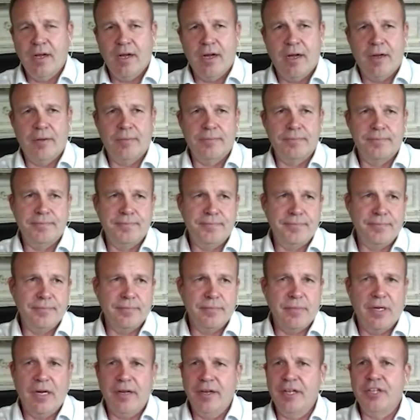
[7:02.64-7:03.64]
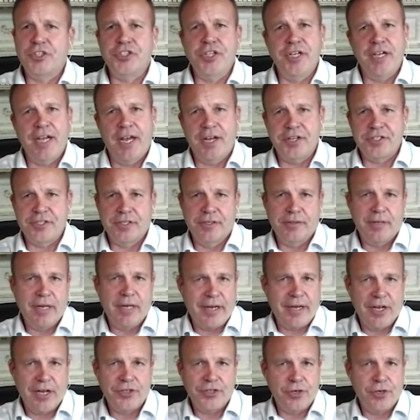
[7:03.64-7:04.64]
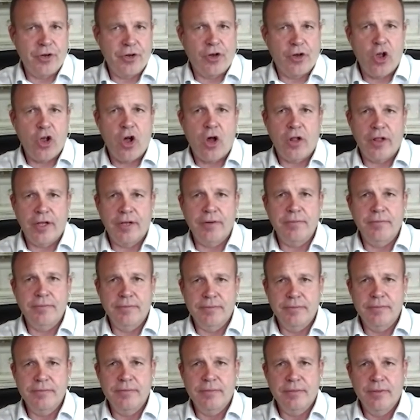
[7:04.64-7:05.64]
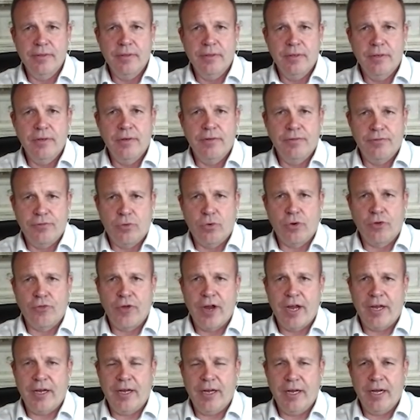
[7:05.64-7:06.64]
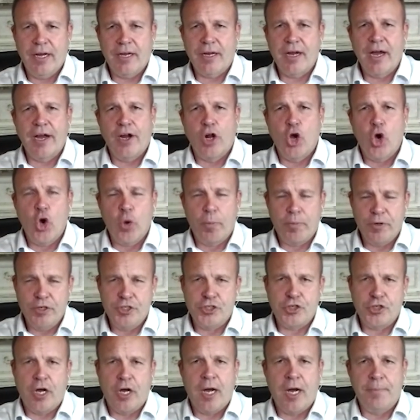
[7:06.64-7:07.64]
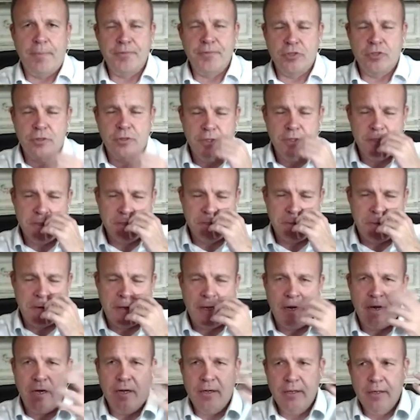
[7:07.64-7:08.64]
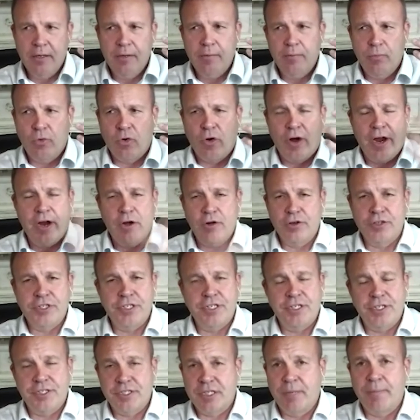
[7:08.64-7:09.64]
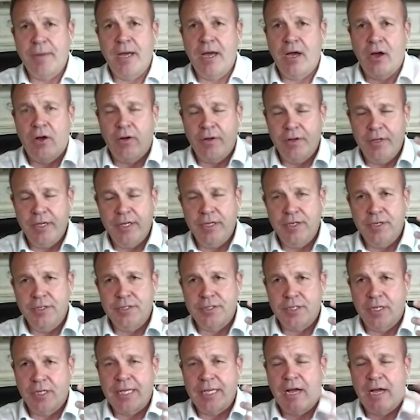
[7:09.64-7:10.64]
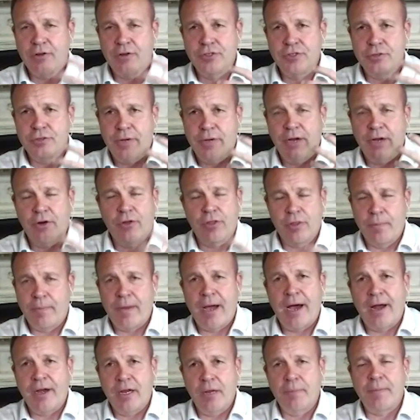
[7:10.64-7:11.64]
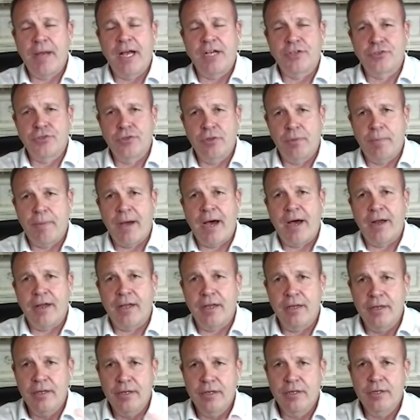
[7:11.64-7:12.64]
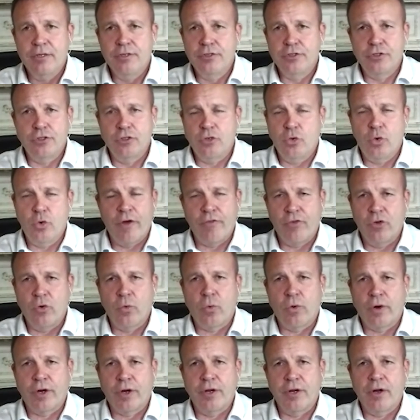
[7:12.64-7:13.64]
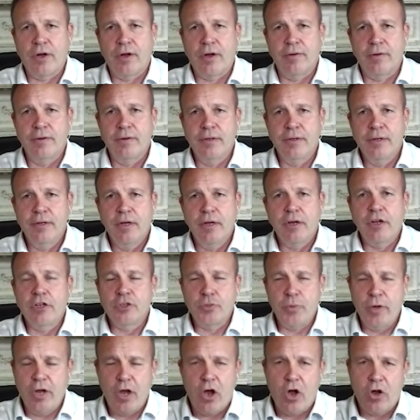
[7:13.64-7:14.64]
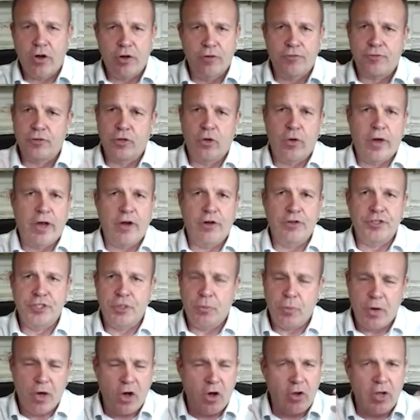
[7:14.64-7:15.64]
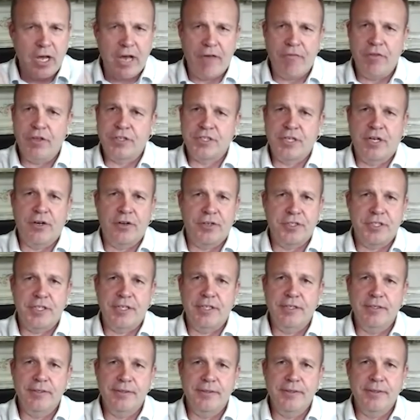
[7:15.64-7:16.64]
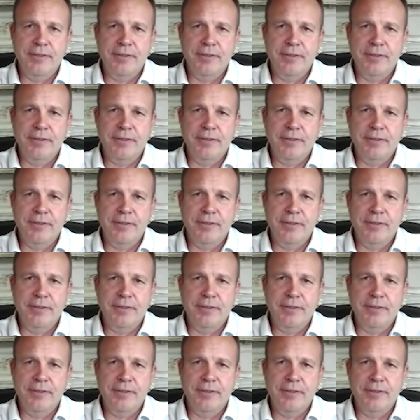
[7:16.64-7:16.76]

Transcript: um, initiation, I guess you could call it, for mm-hmm. Reiki, and it kind of opens you up to so more energy somehow is allowed to enter the body, pass through the body to whoever you're working on. Because we all could flow energy. We all have this energy.